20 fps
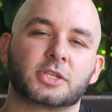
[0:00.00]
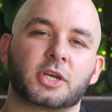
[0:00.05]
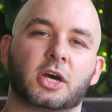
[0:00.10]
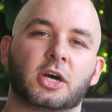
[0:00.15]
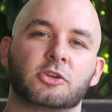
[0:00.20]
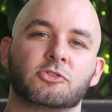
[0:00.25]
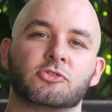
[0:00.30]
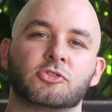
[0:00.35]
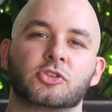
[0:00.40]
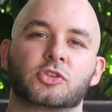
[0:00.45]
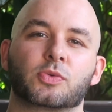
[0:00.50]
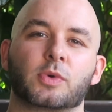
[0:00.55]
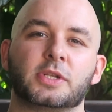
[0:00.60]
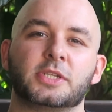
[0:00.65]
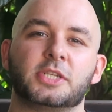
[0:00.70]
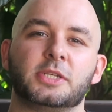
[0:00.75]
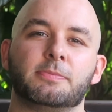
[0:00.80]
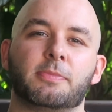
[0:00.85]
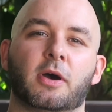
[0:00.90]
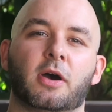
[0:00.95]
It's
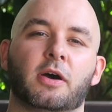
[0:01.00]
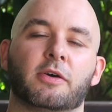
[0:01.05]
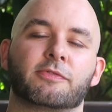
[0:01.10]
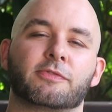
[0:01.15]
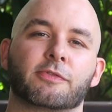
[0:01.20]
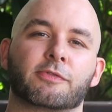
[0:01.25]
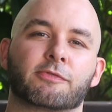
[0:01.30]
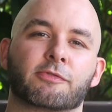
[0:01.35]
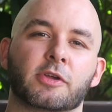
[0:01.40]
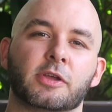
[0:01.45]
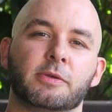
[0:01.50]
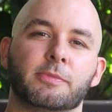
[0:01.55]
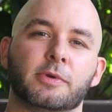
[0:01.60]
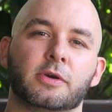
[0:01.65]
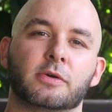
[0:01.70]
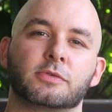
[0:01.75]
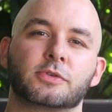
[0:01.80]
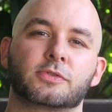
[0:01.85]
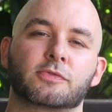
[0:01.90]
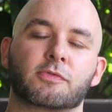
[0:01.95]
120 baht for 3
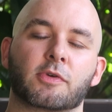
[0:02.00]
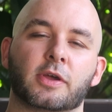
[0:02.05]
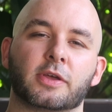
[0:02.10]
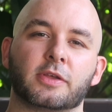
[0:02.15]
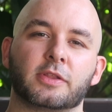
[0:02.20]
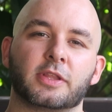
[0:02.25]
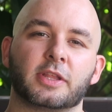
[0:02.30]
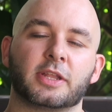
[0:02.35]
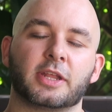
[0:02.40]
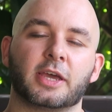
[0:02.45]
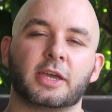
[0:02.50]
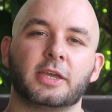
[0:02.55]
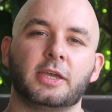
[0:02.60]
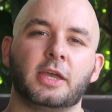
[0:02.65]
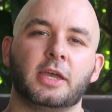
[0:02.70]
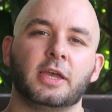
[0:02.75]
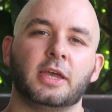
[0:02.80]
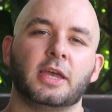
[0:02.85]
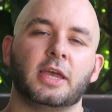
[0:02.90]
meals throughout the day,